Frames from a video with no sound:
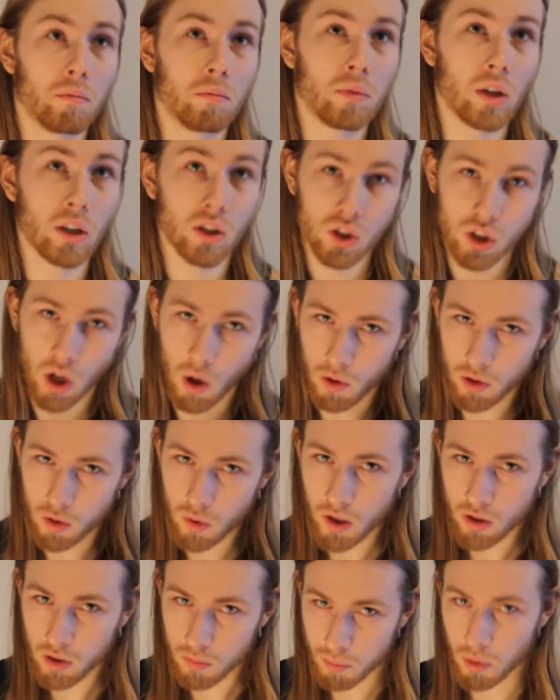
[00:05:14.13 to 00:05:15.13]
there's someone
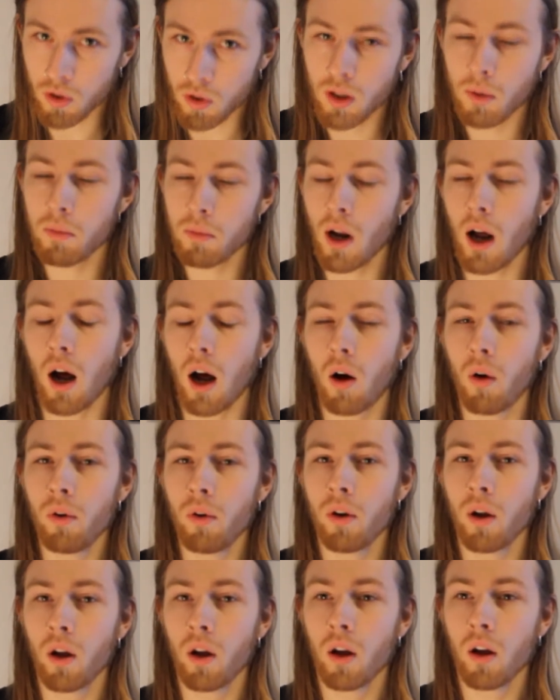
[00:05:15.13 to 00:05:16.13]
trying to put them down,